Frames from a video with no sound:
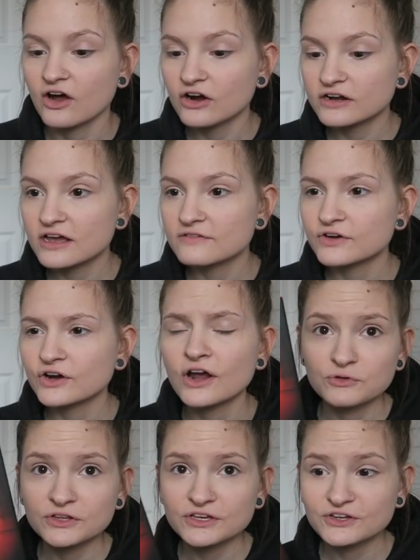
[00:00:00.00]

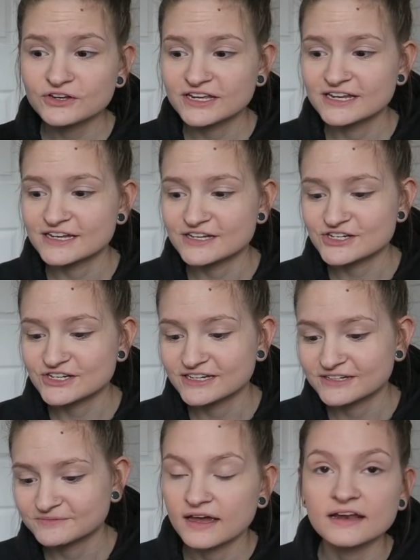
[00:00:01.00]
hardcover, really good
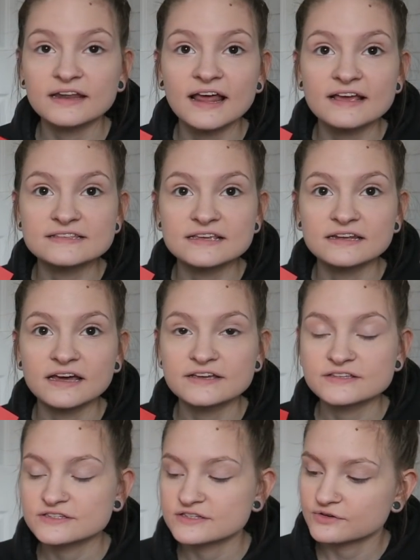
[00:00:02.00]
condition, and it has a
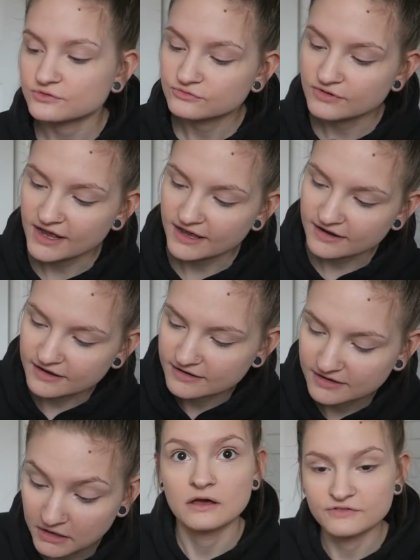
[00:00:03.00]
nice red
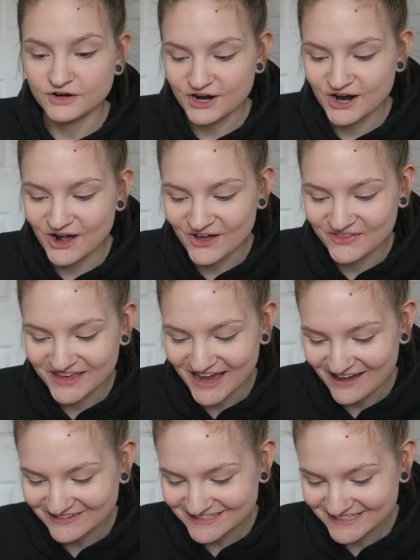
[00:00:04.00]
cover on the
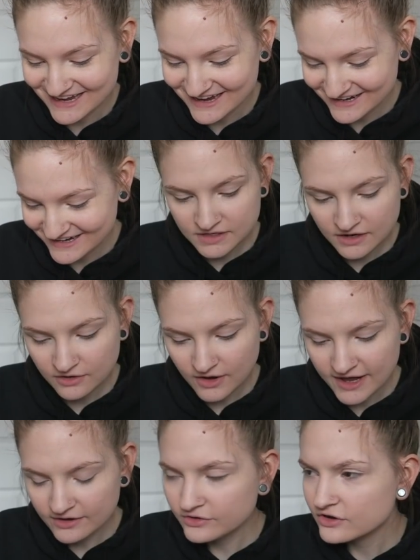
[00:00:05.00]
outside. So
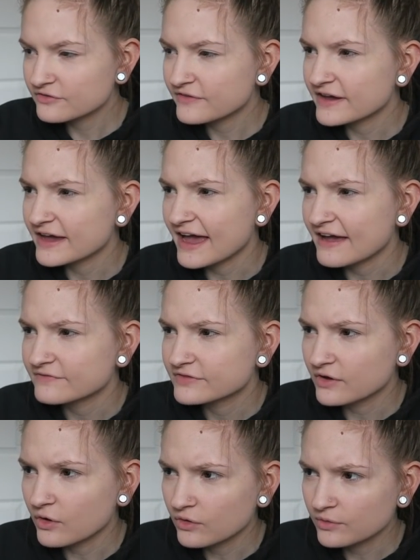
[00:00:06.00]
I don't know if I have
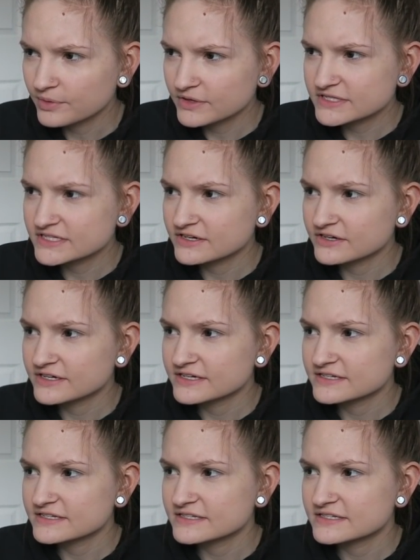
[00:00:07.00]
the whole book
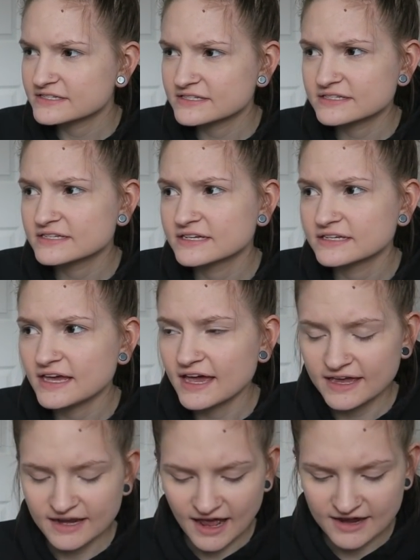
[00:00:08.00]
series
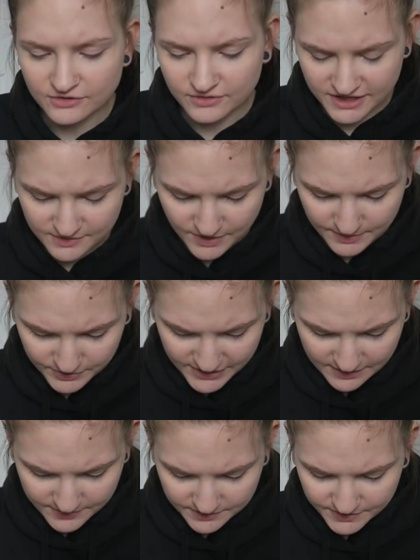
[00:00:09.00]
yet. I don't keep up with
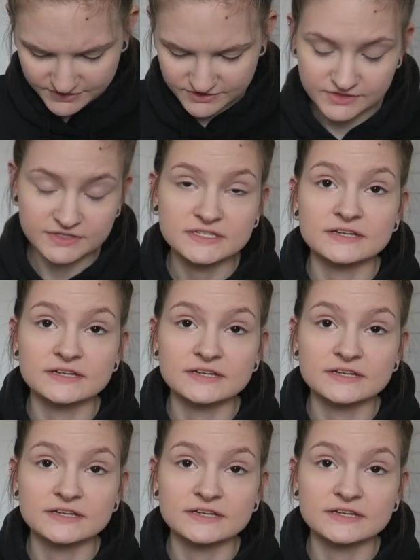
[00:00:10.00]
how many books are in a